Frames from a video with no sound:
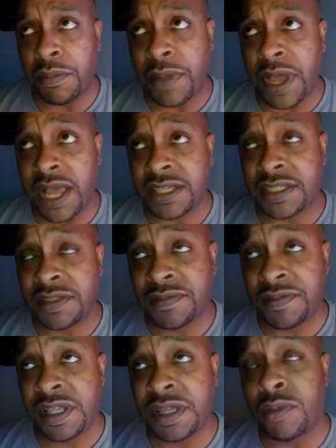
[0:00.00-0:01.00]

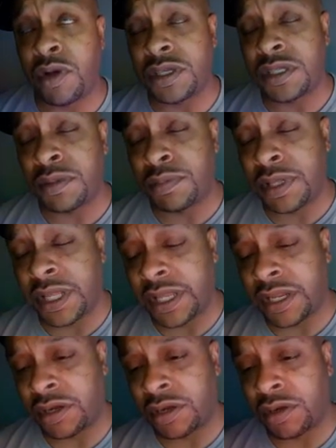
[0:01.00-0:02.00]
massively
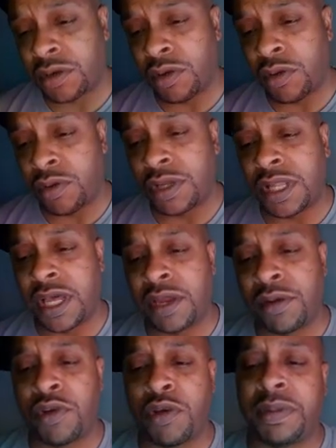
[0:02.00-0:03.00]
multiplayer
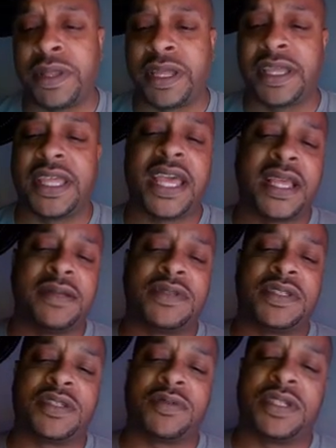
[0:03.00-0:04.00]
online role-playing
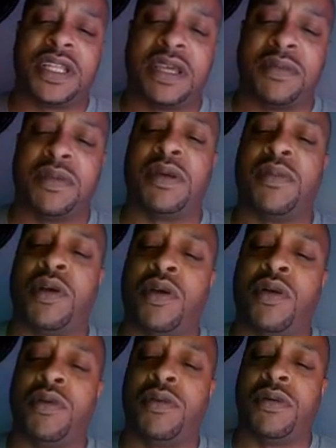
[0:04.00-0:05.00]
games, that's what
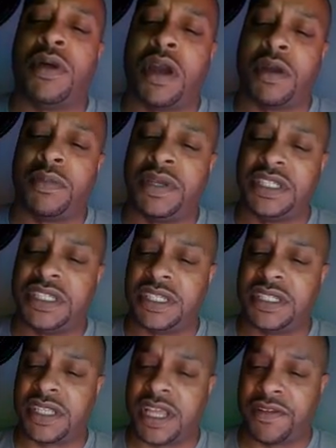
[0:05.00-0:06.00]

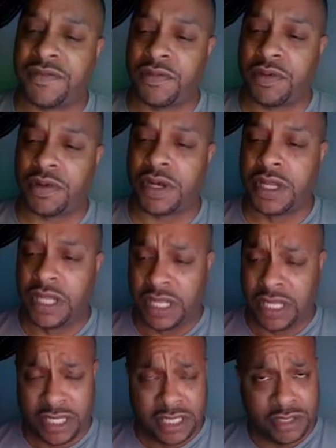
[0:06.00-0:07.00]
MMORPG stand for.
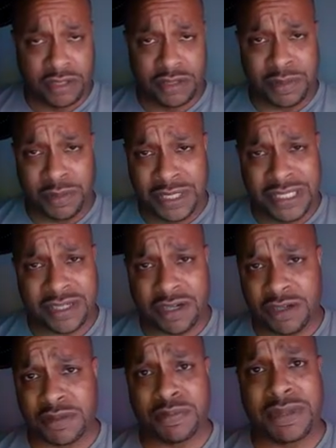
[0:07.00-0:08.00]
Do some
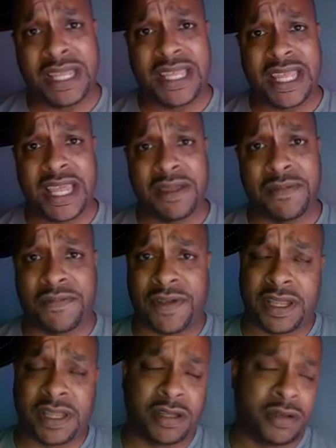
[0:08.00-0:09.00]
research, play a game,
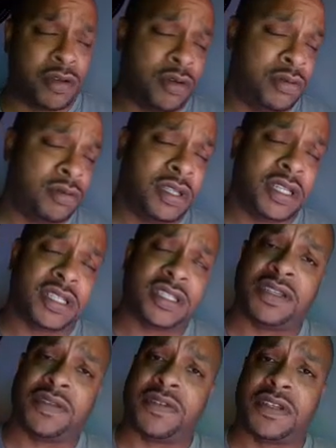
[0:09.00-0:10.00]
go look to
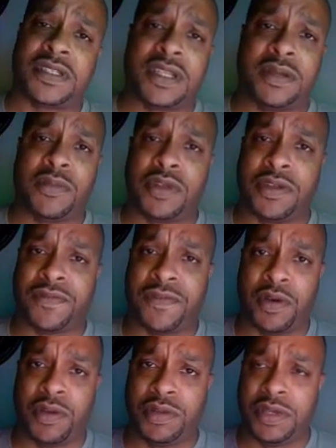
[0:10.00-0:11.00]
see if there's some on your
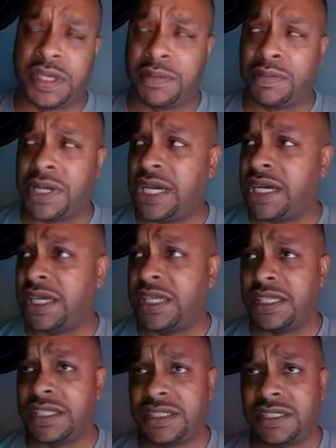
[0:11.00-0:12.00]
phone you can
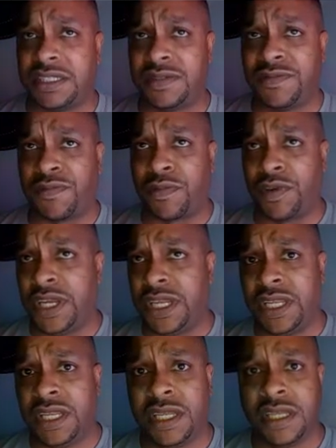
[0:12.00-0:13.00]
buy that's
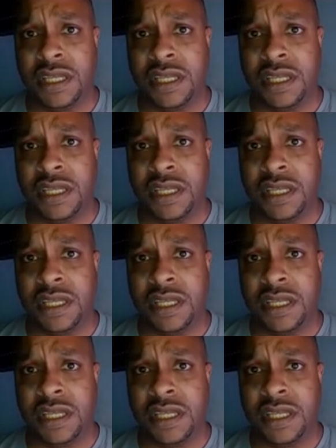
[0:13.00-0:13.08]
free